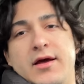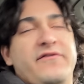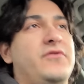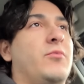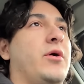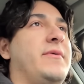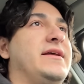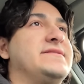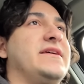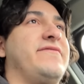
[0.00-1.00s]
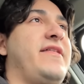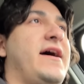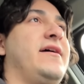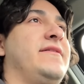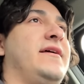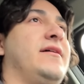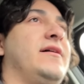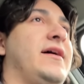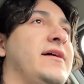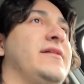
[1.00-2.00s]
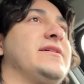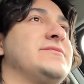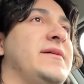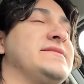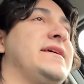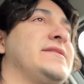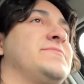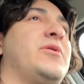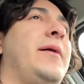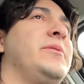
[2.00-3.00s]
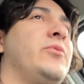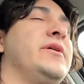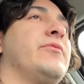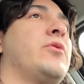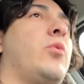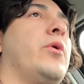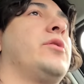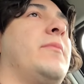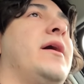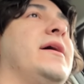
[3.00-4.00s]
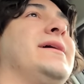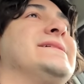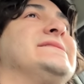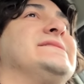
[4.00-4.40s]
a few more minutes, if that, and then uh, I'll get to my sets. Probably only record my